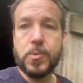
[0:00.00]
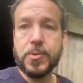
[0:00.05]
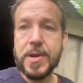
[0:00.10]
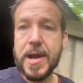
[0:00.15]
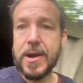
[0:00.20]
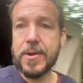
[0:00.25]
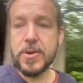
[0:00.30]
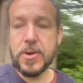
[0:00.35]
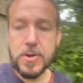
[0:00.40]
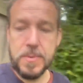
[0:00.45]

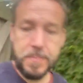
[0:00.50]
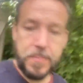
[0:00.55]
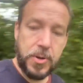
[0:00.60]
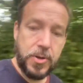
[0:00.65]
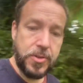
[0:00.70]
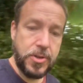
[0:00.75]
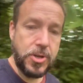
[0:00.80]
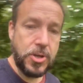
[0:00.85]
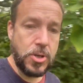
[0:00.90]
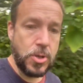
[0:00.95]
now go and put
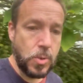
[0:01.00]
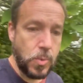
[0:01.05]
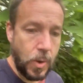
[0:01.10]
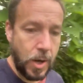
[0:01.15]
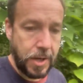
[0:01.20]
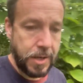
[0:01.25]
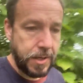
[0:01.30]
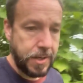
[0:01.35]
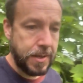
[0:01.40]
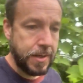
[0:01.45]
the new
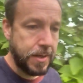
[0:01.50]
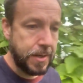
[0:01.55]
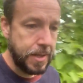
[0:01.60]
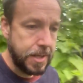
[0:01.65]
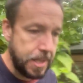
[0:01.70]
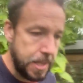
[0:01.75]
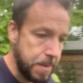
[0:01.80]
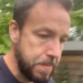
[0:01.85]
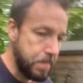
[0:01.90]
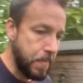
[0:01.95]
one
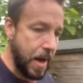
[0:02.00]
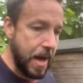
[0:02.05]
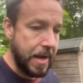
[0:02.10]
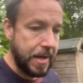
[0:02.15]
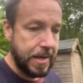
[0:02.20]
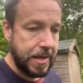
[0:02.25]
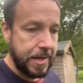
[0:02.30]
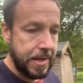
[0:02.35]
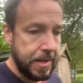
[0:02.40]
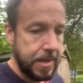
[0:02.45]
back
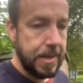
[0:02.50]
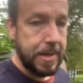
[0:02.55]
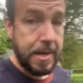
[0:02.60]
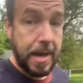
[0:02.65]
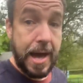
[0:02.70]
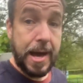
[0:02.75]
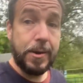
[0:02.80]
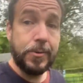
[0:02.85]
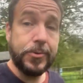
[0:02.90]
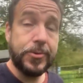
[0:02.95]

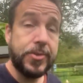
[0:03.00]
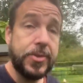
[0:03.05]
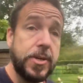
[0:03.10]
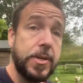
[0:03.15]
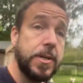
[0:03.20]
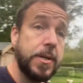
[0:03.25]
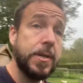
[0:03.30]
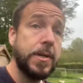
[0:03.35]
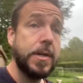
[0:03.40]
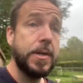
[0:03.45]
out
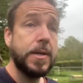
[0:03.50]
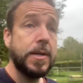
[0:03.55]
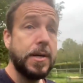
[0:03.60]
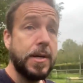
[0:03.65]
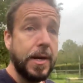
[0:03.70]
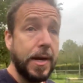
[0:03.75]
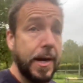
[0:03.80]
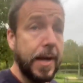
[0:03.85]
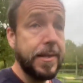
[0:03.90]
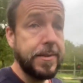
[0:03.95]

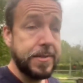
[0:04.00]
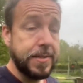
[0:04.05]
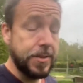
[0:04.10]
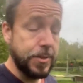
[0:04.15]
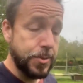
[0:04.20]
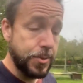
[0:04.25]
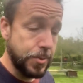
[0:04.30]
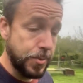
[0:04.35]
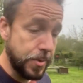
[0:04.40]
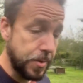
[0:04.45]

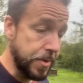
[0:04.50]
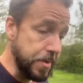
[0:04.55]
into the